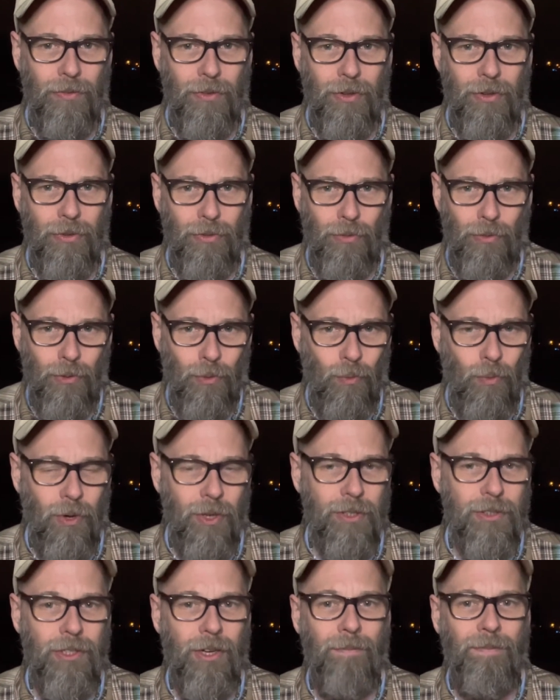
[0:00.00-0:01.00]
through the
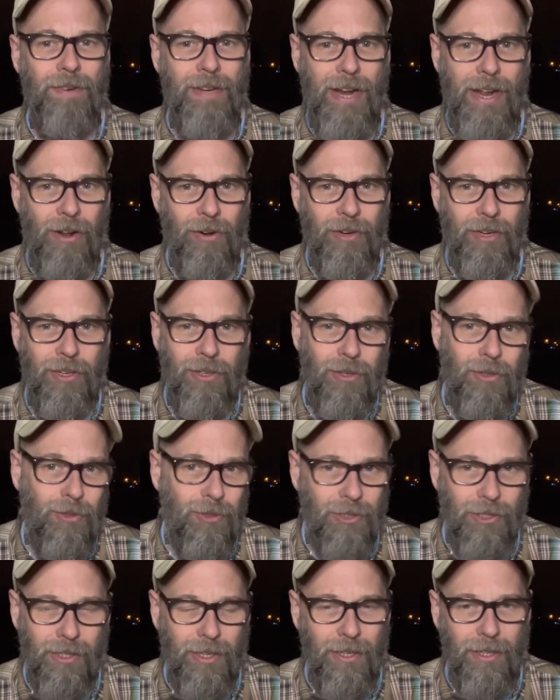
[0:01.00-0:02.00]
woods, up and down
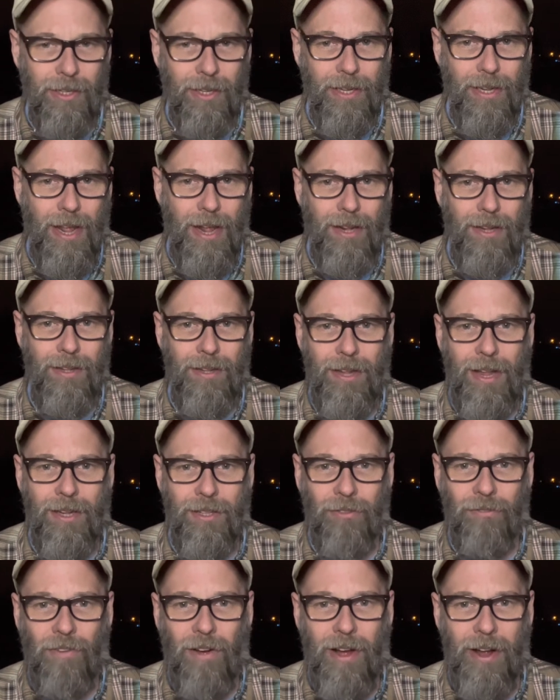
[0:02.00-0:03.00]
hills, then
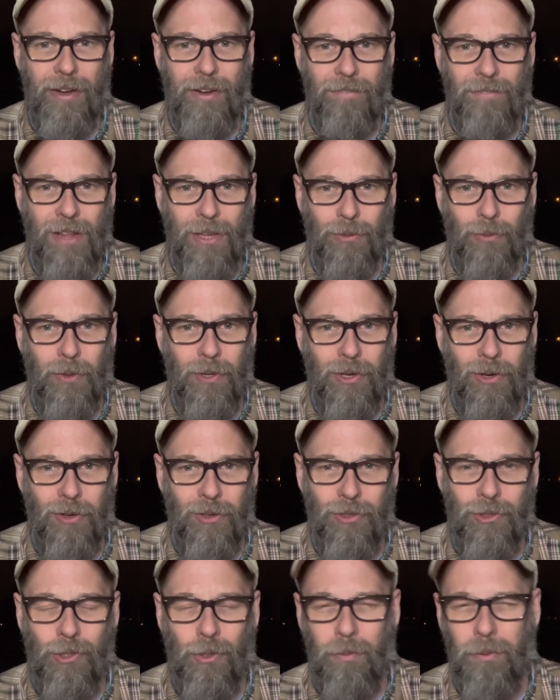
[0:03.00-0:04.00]
that's fine, if that's what you're
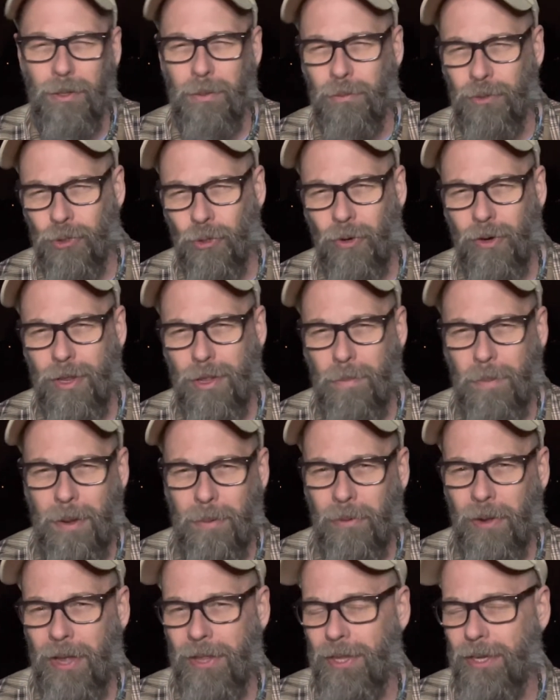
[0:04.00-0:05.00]
used to. But the majority of the
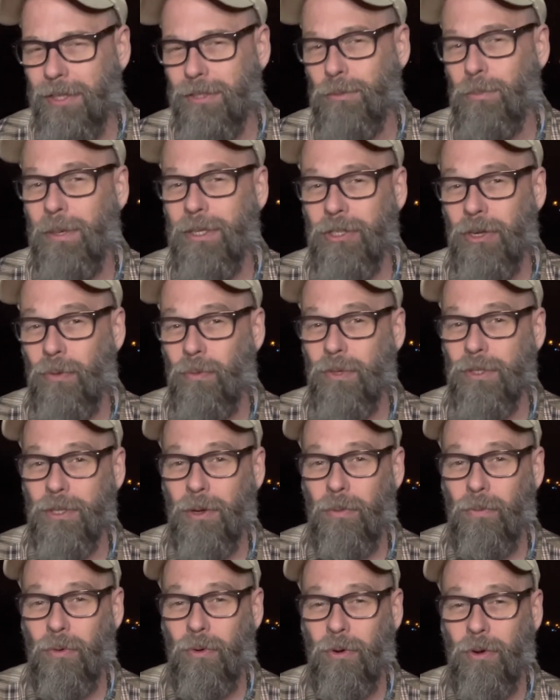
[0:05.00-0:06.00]
people, I think, especially the ones
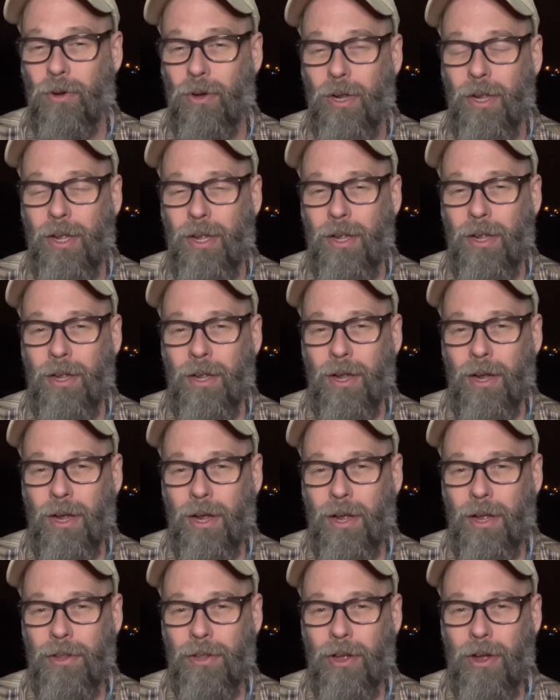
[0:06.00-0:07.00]
that were,
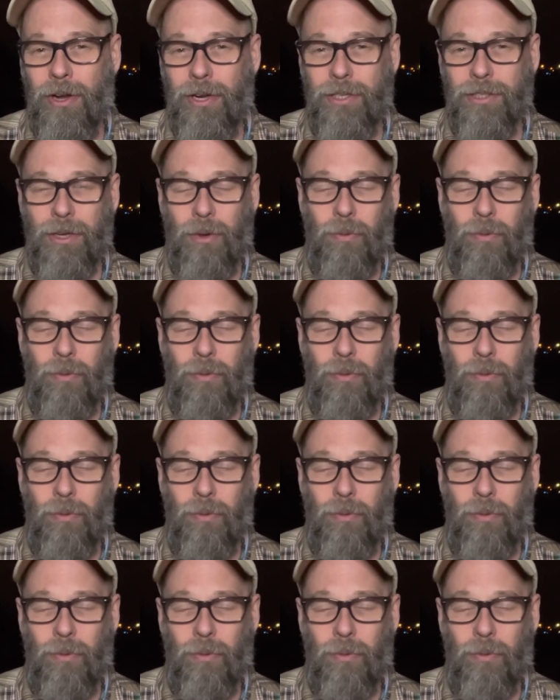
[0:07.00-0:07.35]
the audience that